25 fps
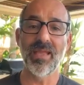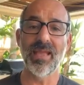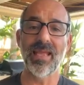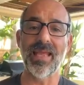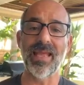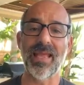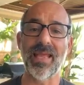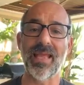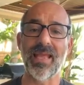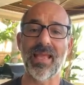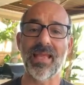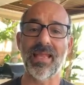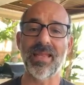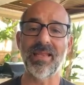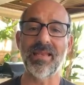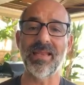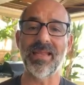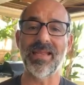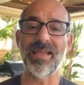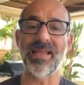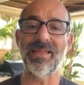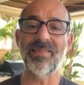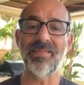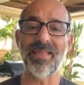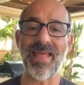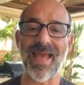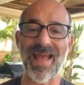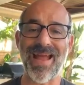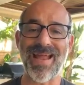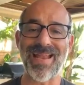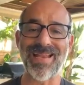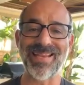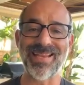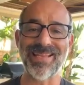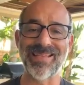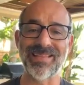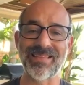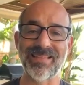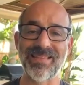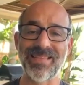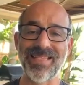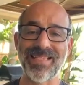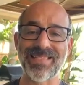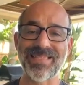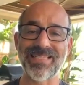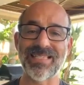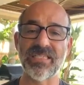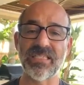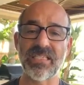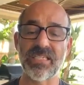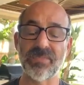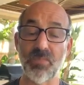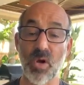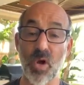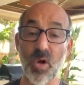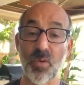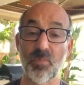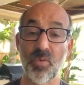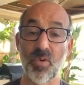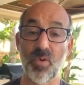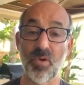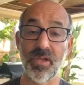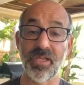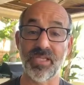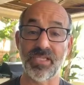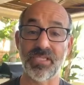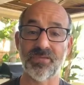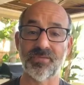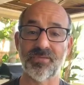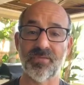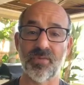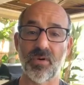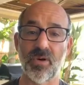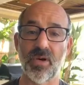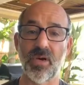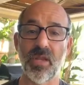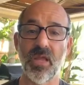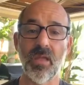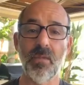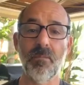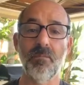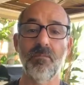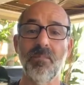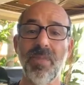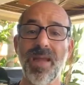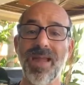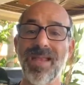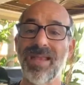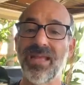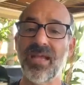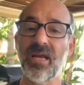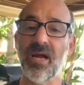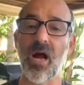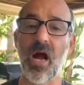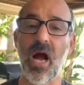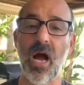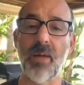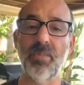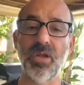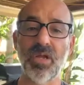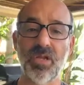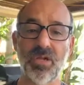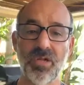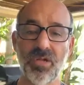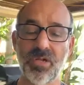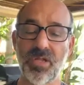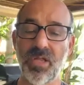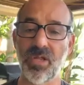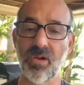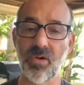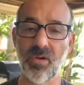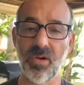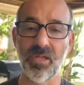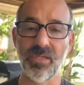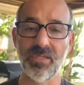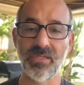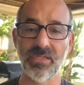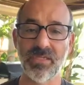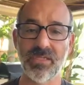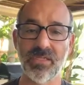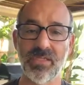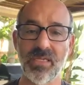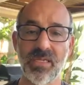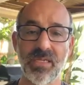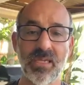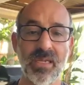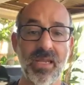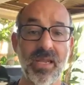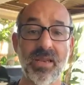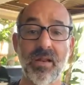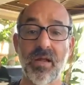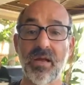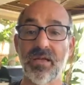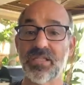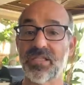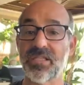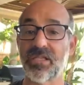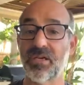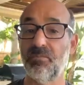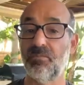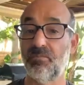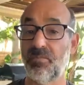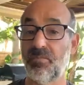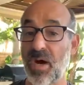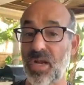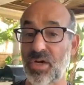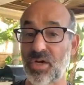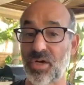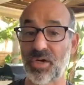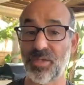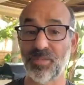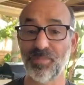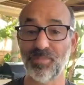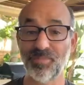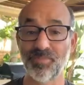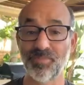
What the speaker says: And in that, it lists the smoke points for many common cooking oils and also butter,